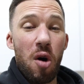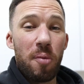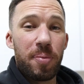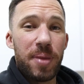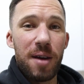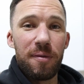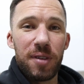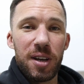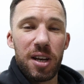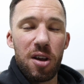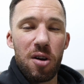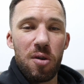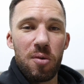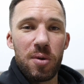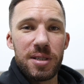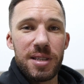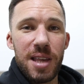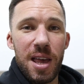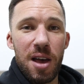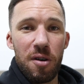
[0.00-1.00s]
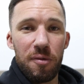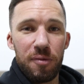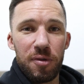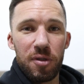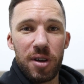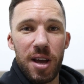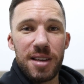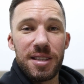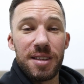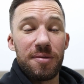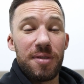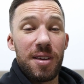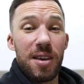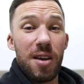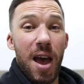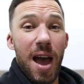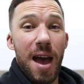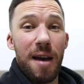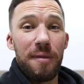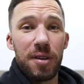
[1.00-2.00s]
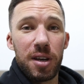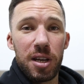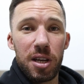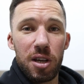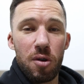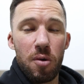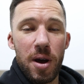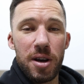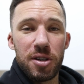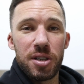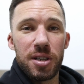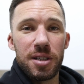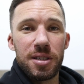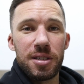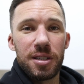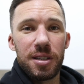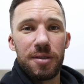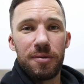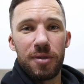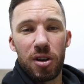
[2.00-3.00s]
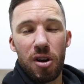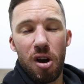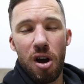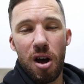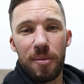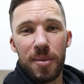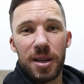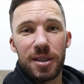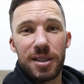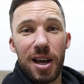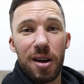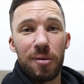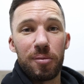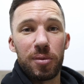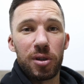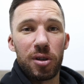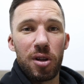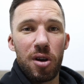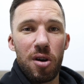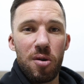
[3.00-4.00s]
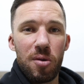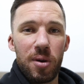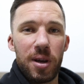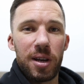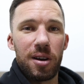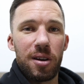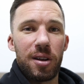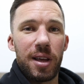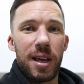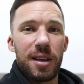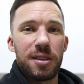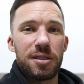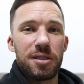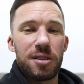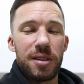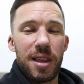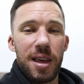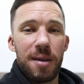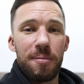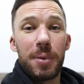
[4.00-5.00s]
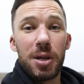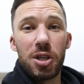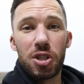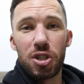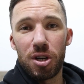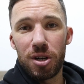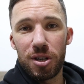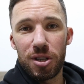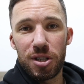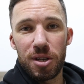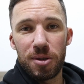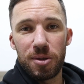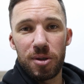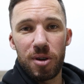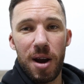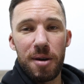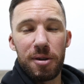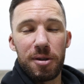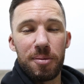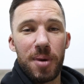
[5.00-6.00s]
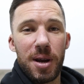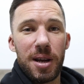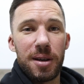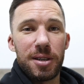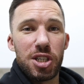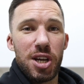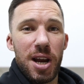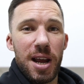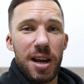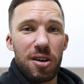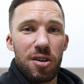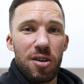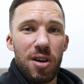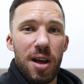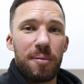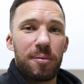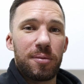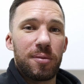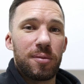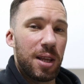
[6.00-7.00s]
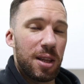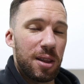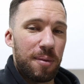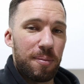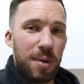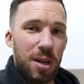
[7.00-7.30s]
hope that video was helpful, guys. If you have any questions, leave a comment down below and I'll answer them. Be sure to subscribe to my channel. I'm in the